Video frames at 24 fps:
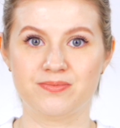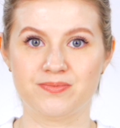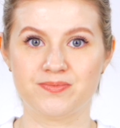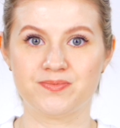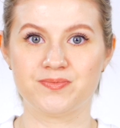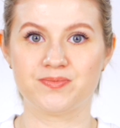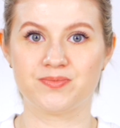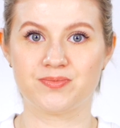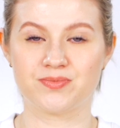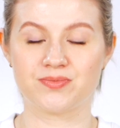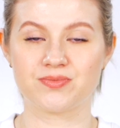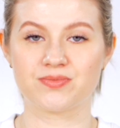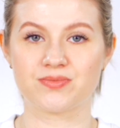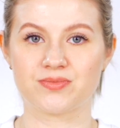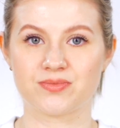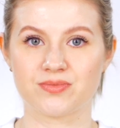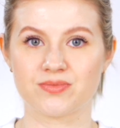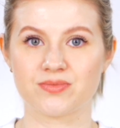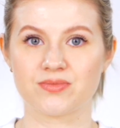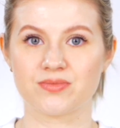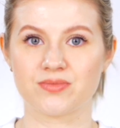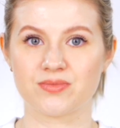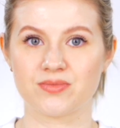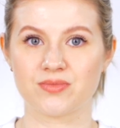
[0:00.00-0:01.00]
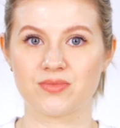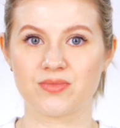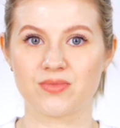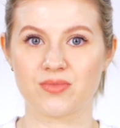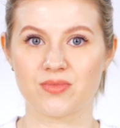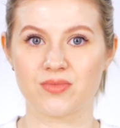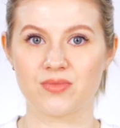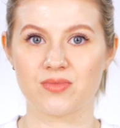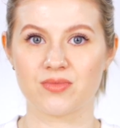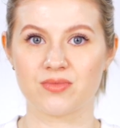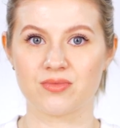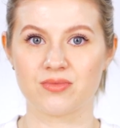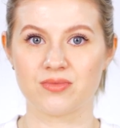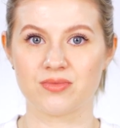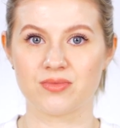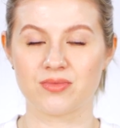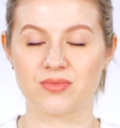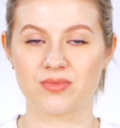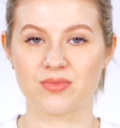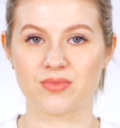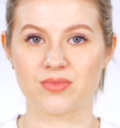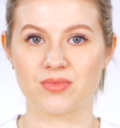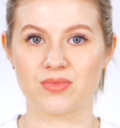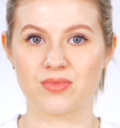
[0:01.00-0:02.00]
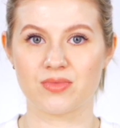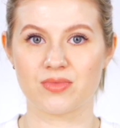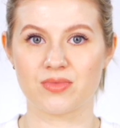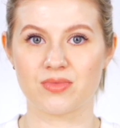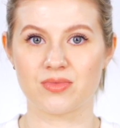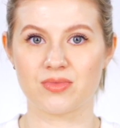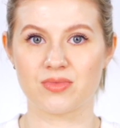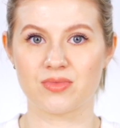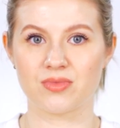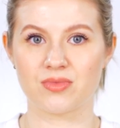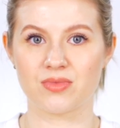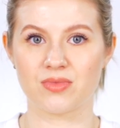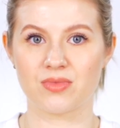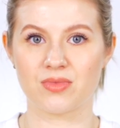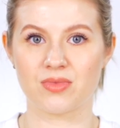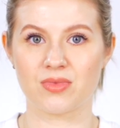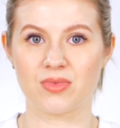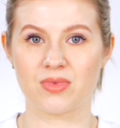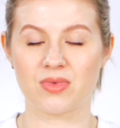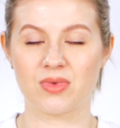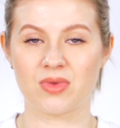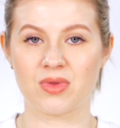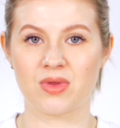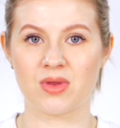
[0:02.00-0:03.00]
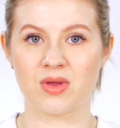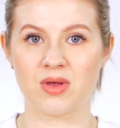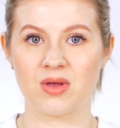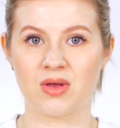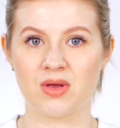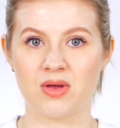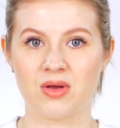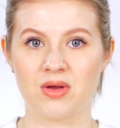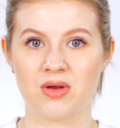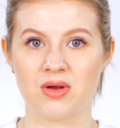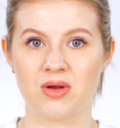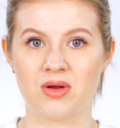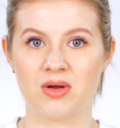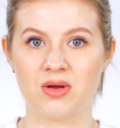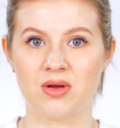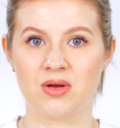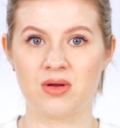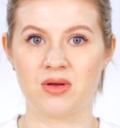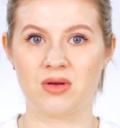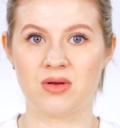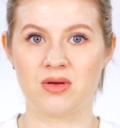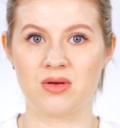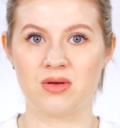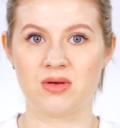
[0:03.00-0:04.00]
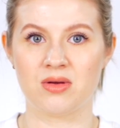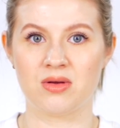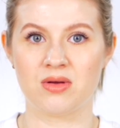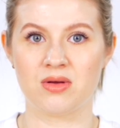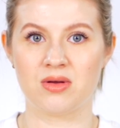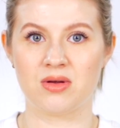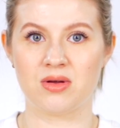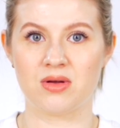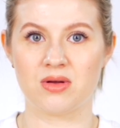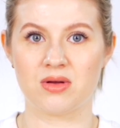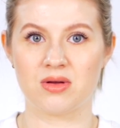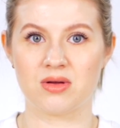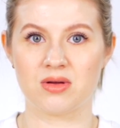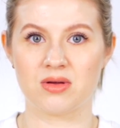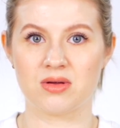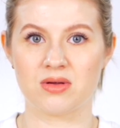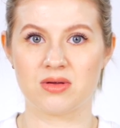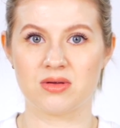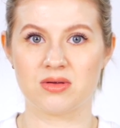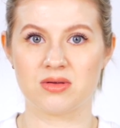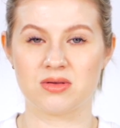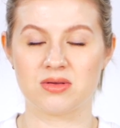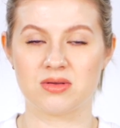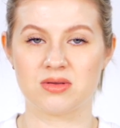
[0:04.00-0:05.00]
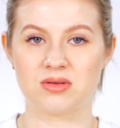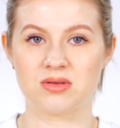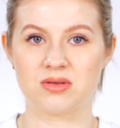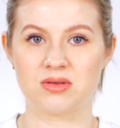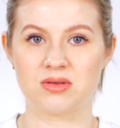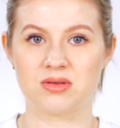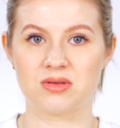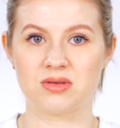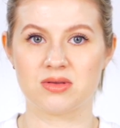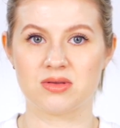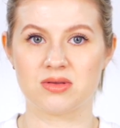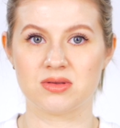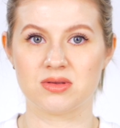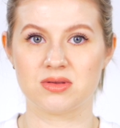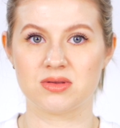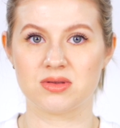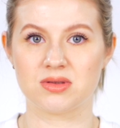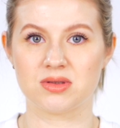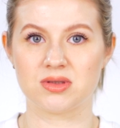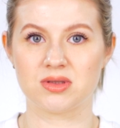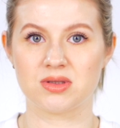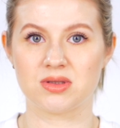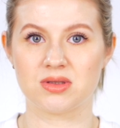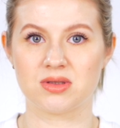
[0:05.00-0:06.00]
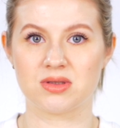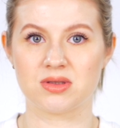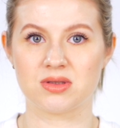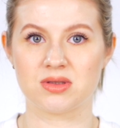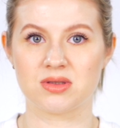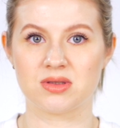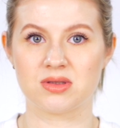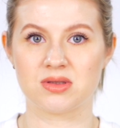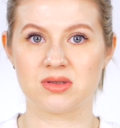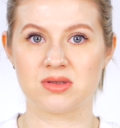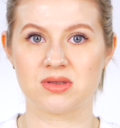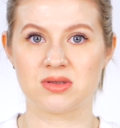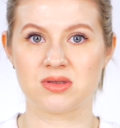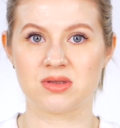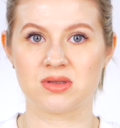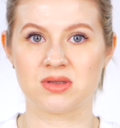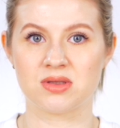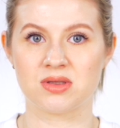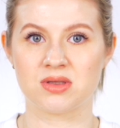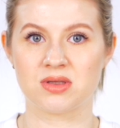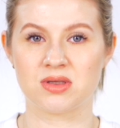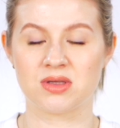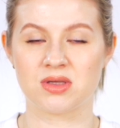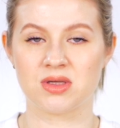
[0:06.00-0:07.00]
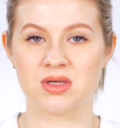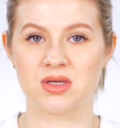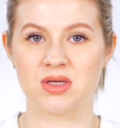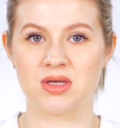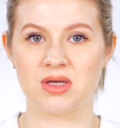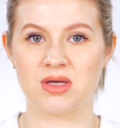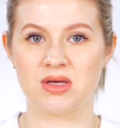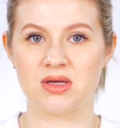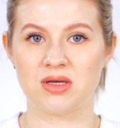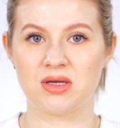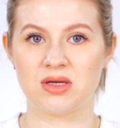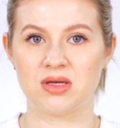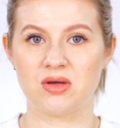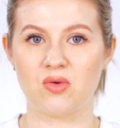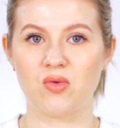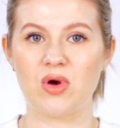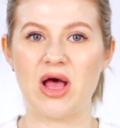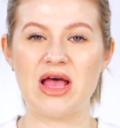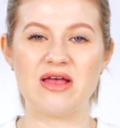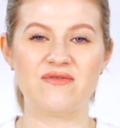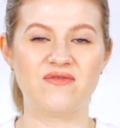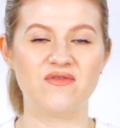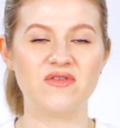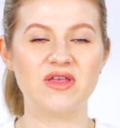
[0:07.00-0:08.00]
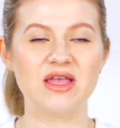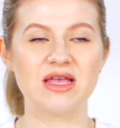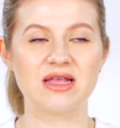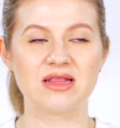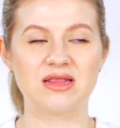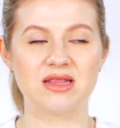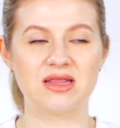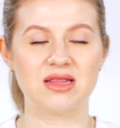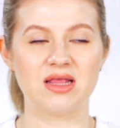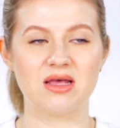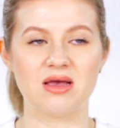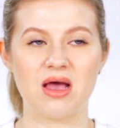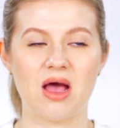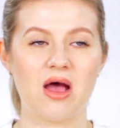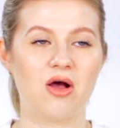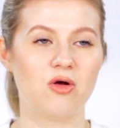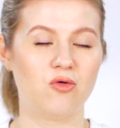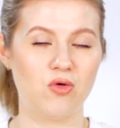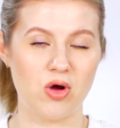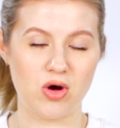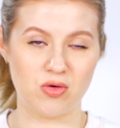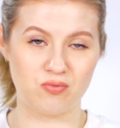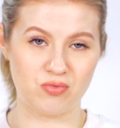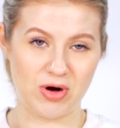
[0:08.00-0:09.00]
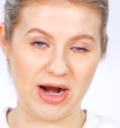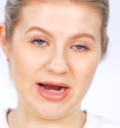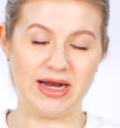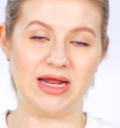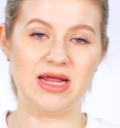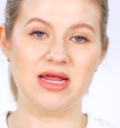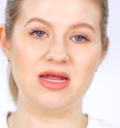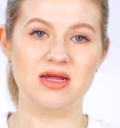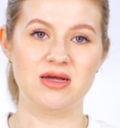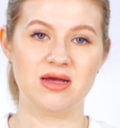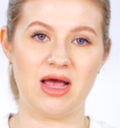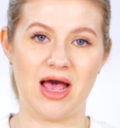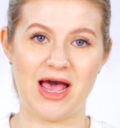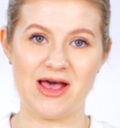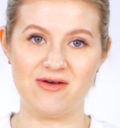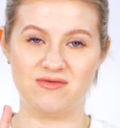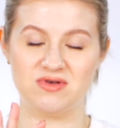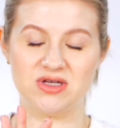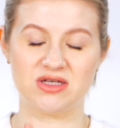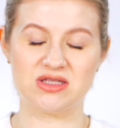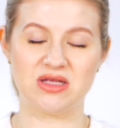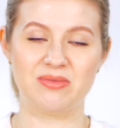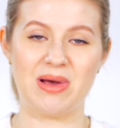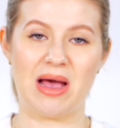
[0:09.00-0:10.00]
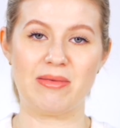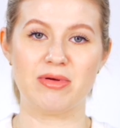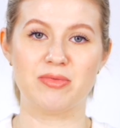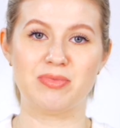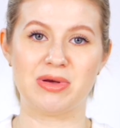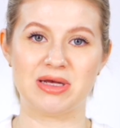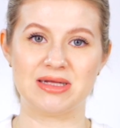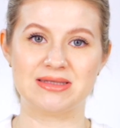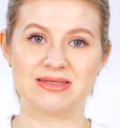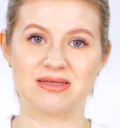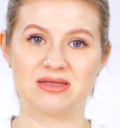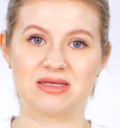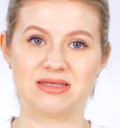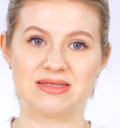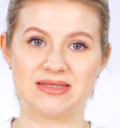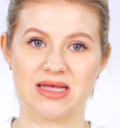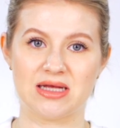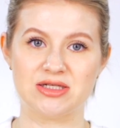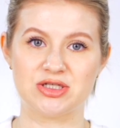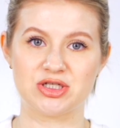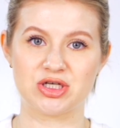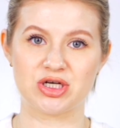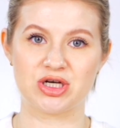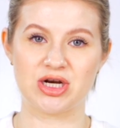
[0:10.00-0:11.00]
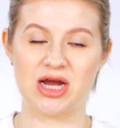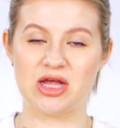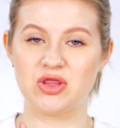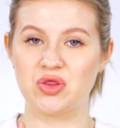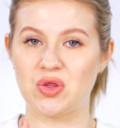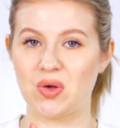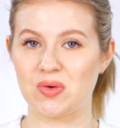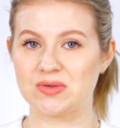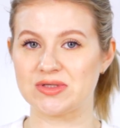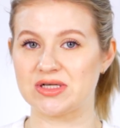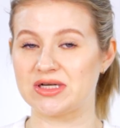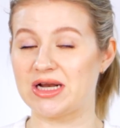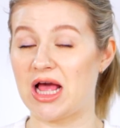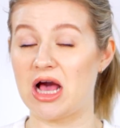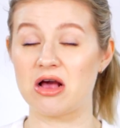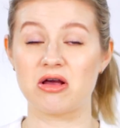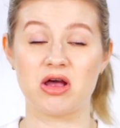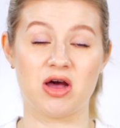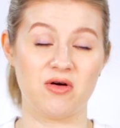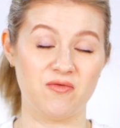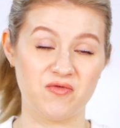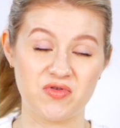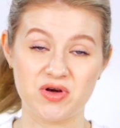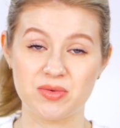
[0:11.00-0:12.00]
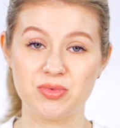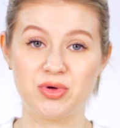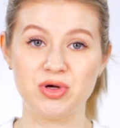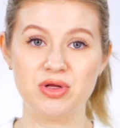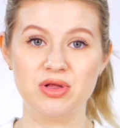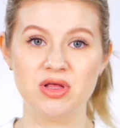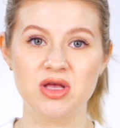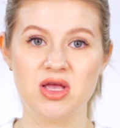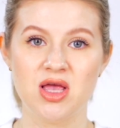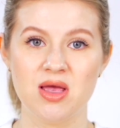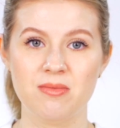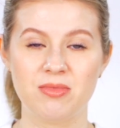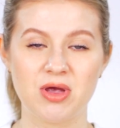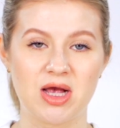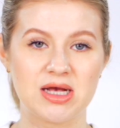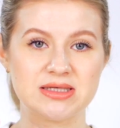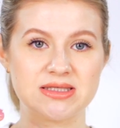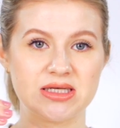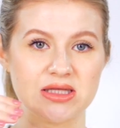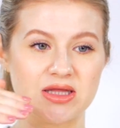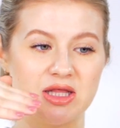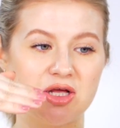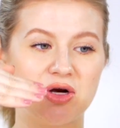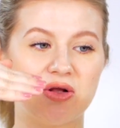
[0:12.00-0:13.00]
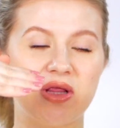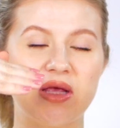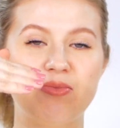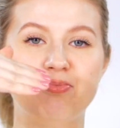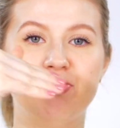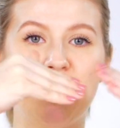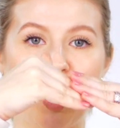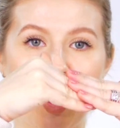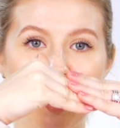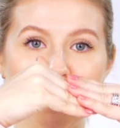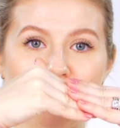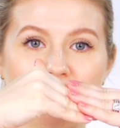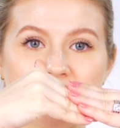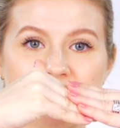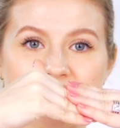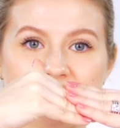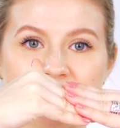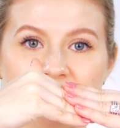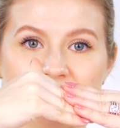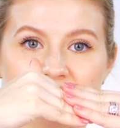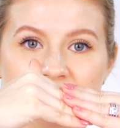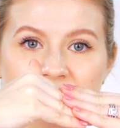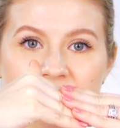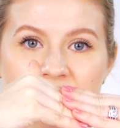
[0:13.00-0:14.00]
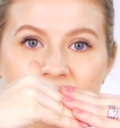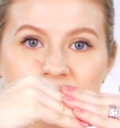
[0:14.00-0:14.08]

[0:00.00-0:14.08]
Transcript: Yeah. The question is, did you do a better job than just doing bobby pins in the center? I feel like already I've done the bobby pins in the center and those are not comfortable because it literally pokes